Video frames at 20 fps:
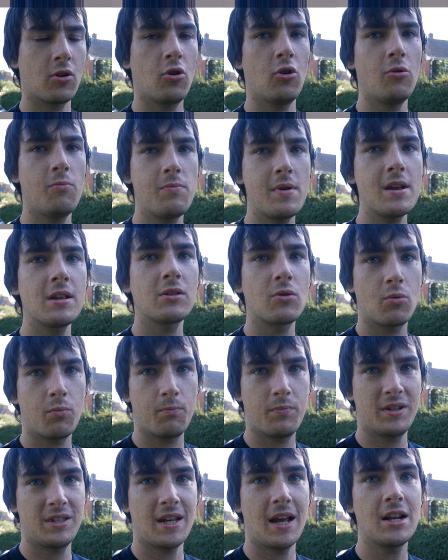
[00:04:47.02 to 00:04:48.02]
could be
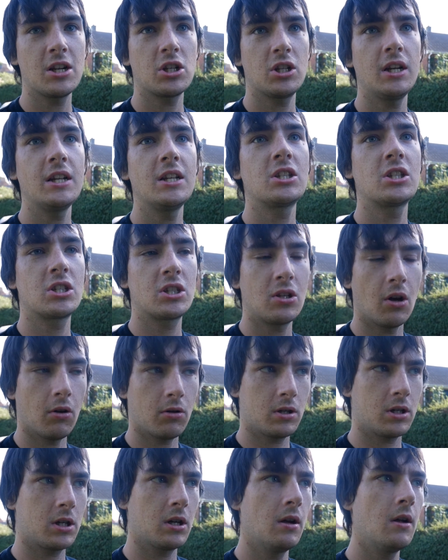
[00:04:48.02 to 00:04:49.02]
potentially
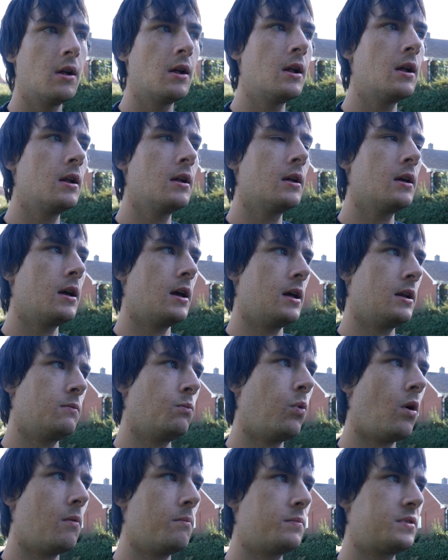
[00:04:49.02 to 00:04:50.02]
stuck
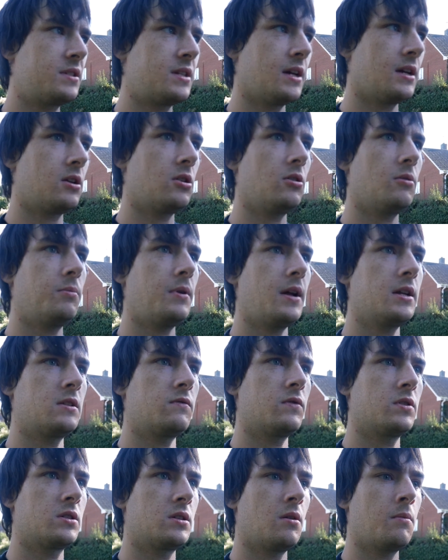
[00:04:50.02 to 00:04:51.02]
in one particular place
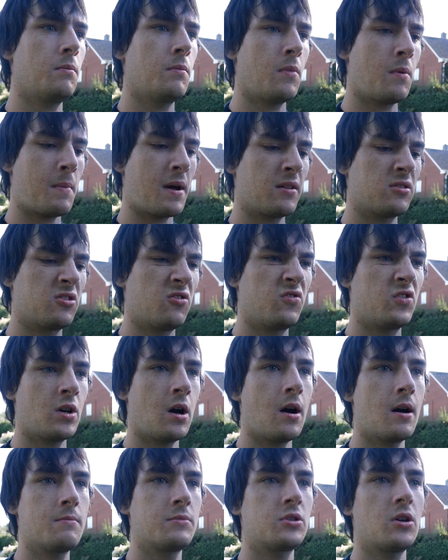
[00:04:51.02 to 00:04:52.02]
for some amount of
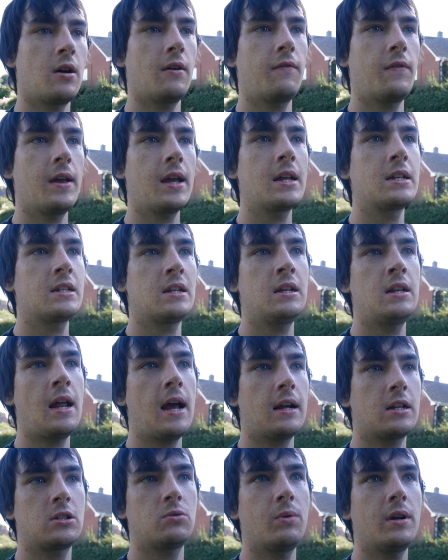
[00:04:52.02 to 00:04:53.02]
time. So I think into
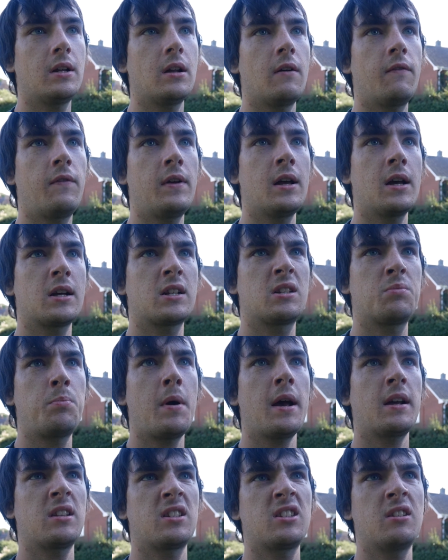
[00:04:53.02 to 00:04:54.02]
next week, I think
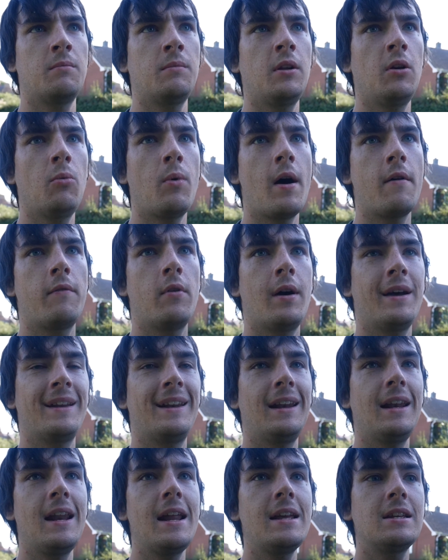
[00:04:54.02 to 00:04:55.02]
expect similar weather, at
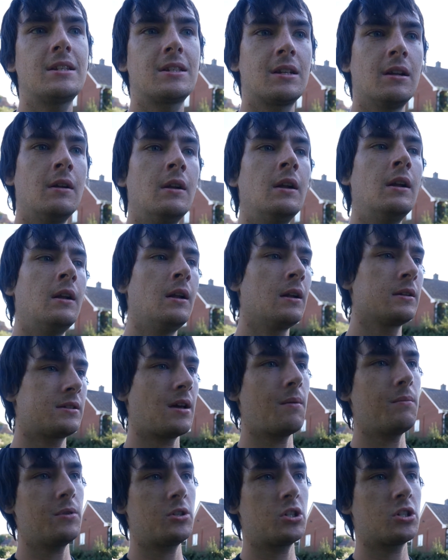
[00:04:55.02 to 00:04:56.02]
least
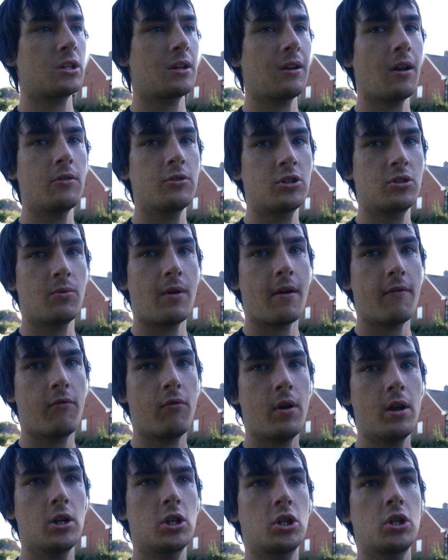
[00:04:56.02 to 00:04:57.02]
temperatures close to
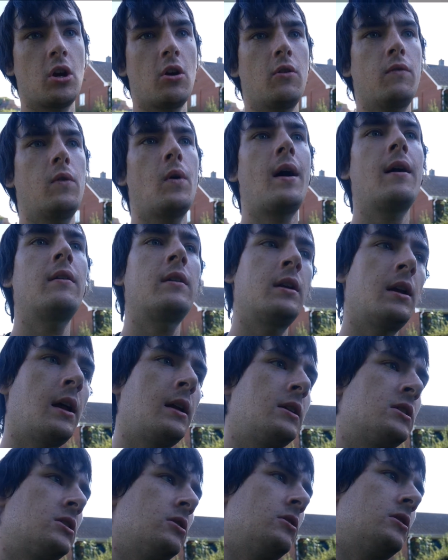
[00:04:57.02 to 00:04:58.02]
average. So if you're out in
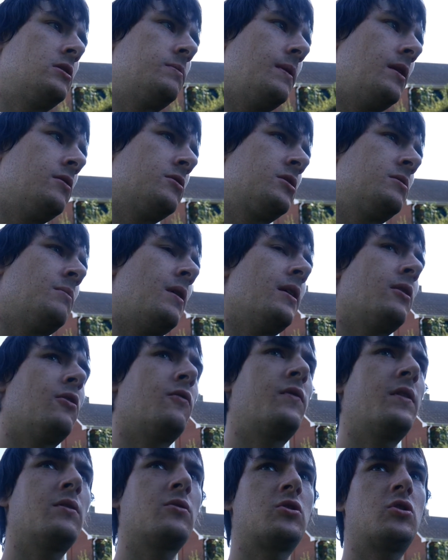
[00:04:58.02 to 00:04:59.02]
any sunny spells, it might
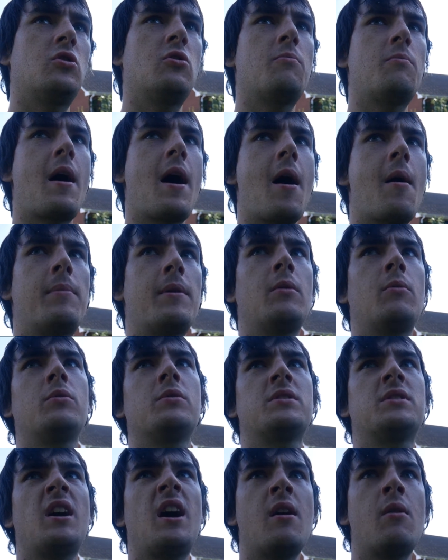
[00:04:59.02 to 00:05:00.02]
not feel too bad, but it will
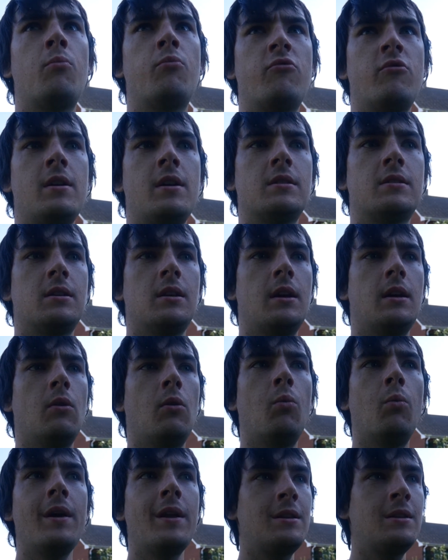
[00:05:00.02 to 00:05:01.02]
stay breezy
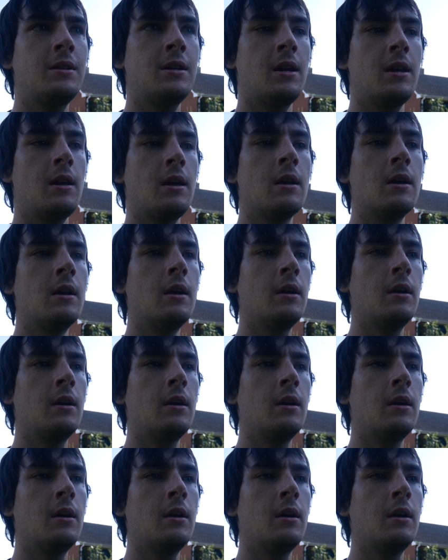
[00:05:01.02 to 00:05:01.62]
or windy,